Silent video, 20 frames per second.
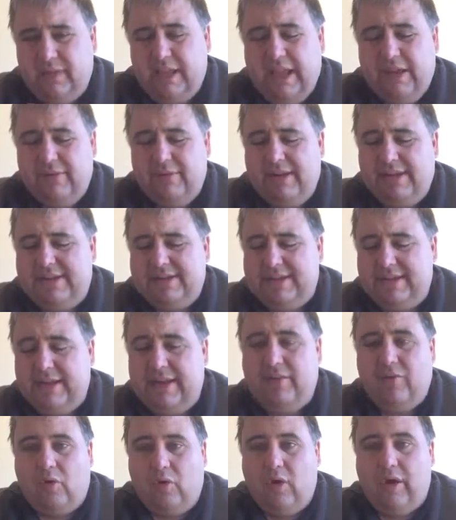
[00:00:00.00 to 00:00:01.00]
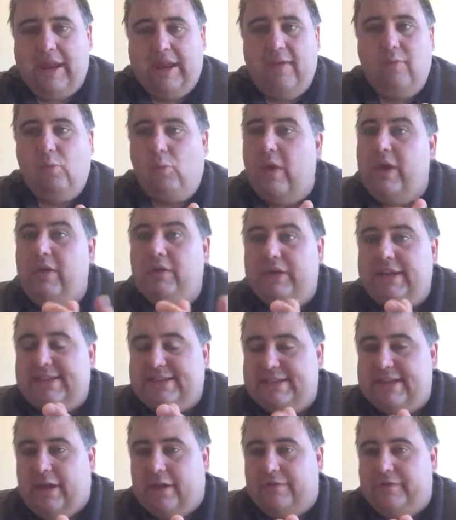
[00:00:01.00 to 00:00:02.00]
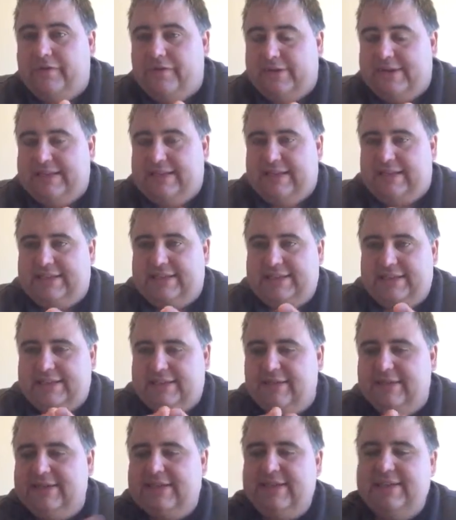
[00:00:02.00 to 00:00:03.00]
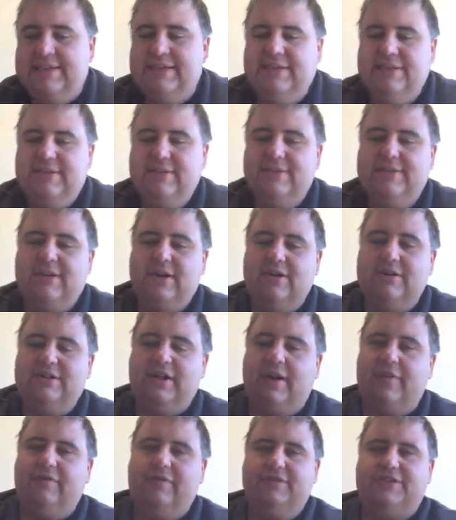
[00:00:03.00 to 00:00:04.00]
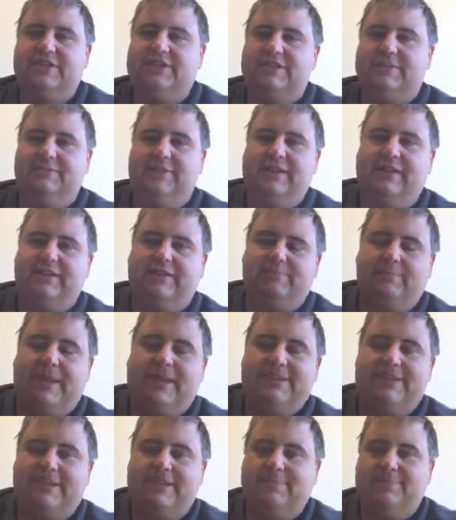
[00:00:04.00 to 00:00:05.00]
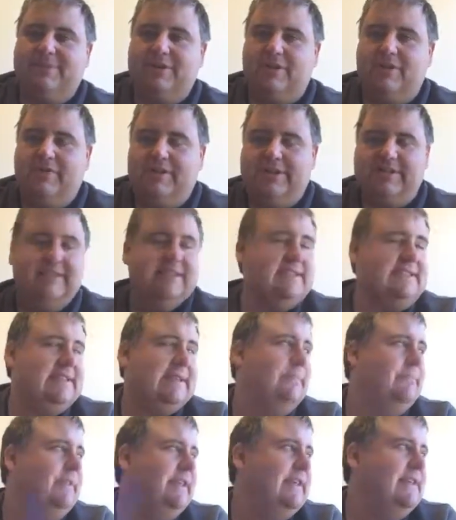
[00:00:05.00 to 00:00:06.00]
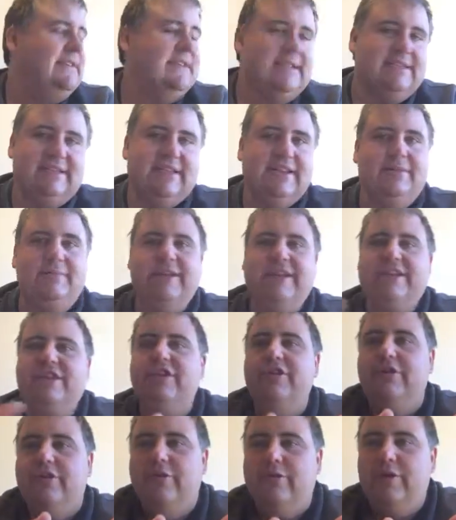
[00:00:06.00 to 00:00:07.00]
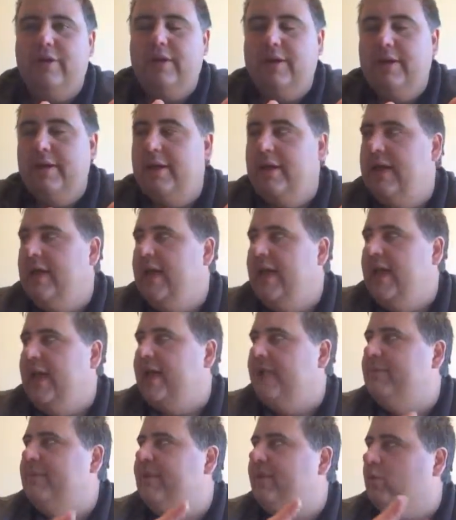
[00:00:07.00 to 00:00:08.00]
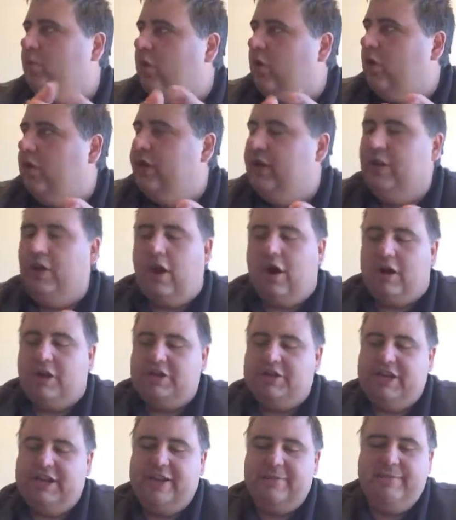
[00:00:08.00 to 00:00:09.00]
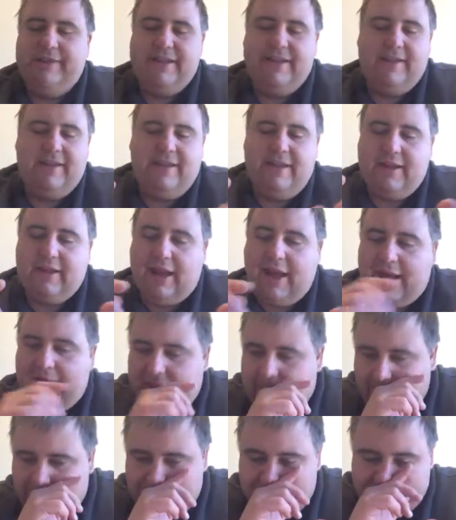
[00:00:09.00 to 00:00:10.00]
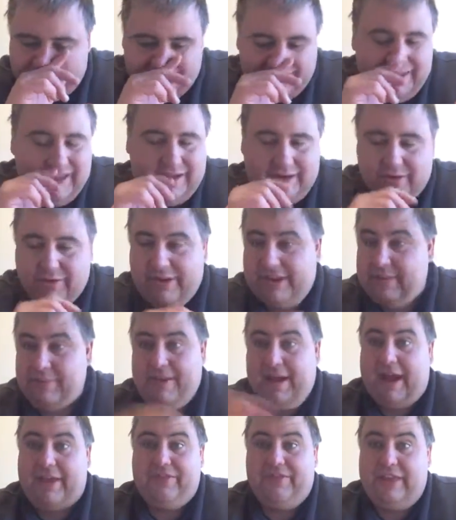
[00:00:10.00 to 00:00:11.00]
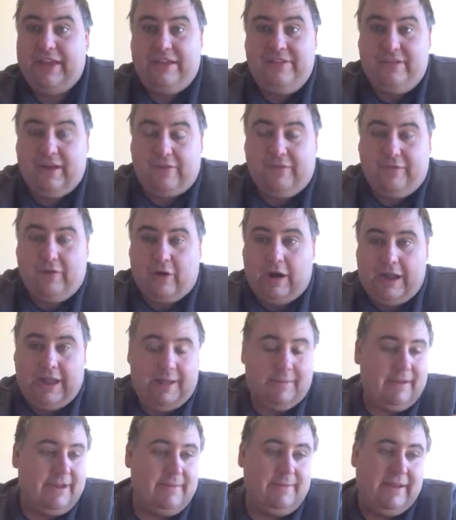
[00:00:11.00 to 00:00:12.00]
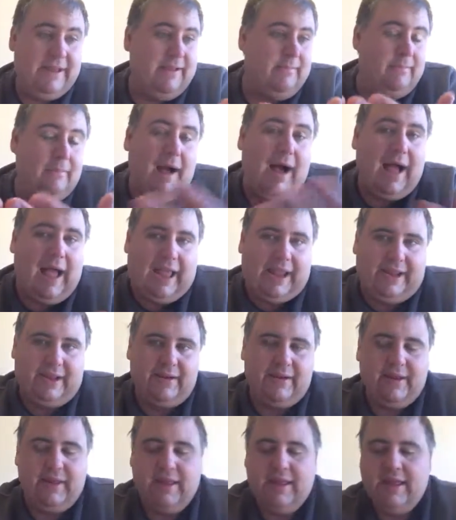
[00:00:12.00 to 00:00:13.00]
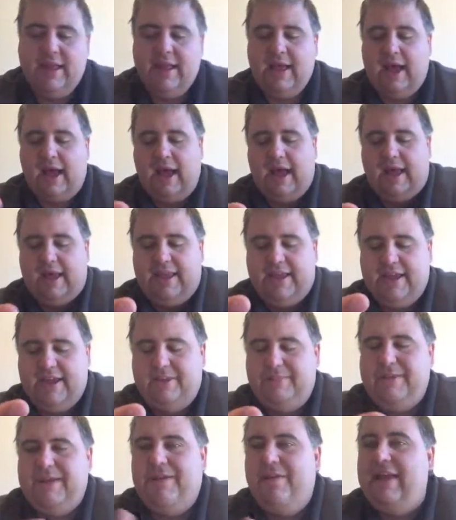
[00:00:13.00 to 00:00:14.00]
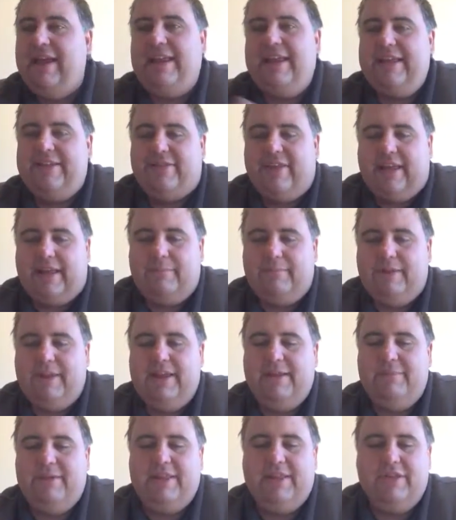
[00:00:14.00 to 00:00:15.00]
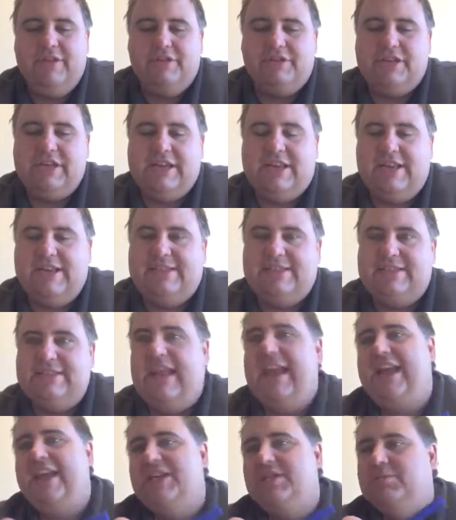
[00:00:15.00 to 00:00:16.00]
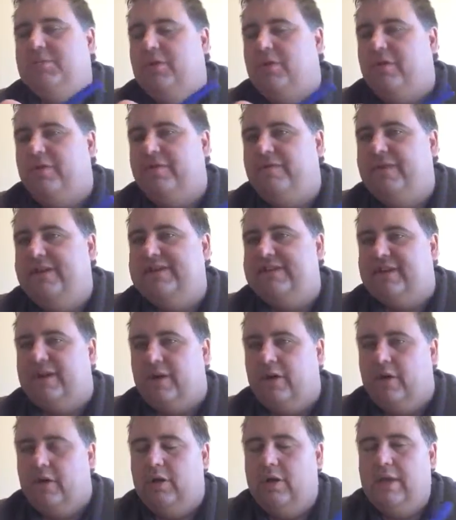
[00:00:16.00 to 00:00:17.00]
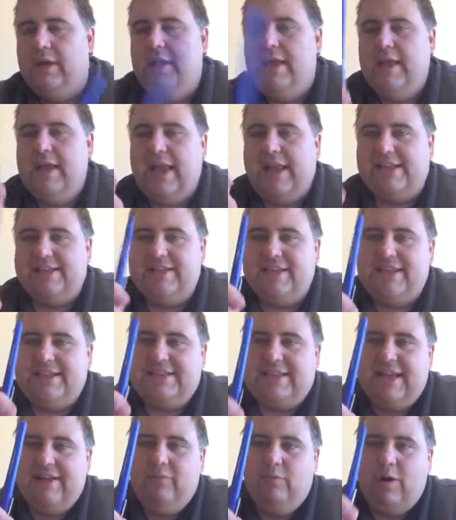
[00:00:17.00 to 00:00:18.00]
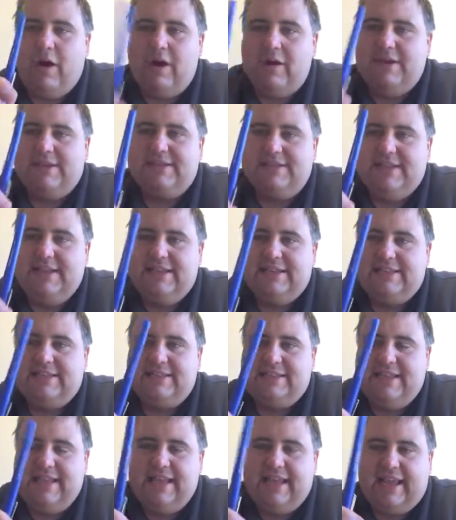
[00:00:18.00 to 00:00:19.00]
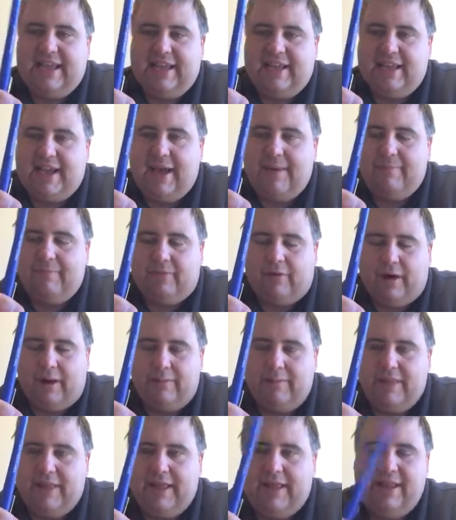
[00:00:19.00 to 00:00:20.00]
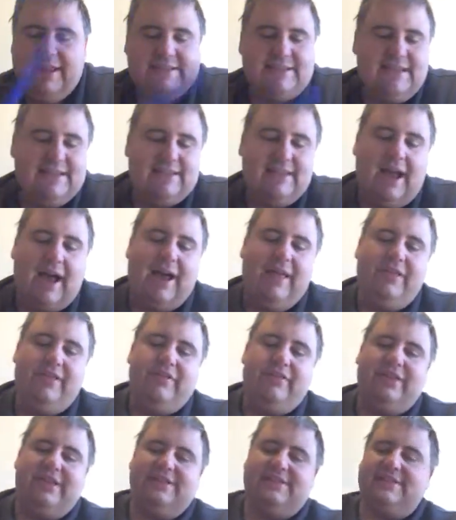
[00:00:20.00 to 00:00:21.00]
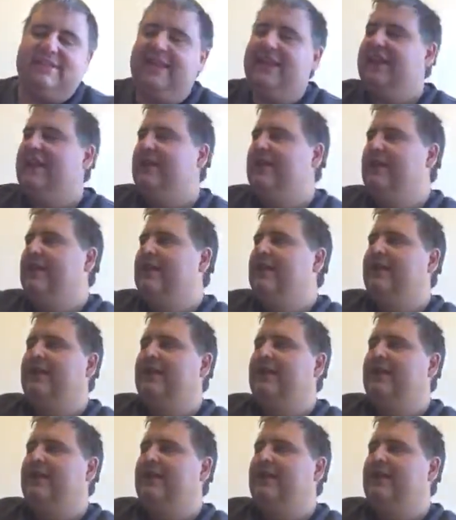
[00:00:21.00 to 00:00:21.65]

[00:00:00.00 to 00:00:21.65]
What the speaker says: it willed itself to exist. And so it says, so it starts off with just simply a basic observance that something exists. It could be you. It could be the world at large. It could be, it could be I think, therefore I am. It could be a mind. It could be anything, but usually it is tangible or physical. And so they say, where does this thing come from? And it says either this thing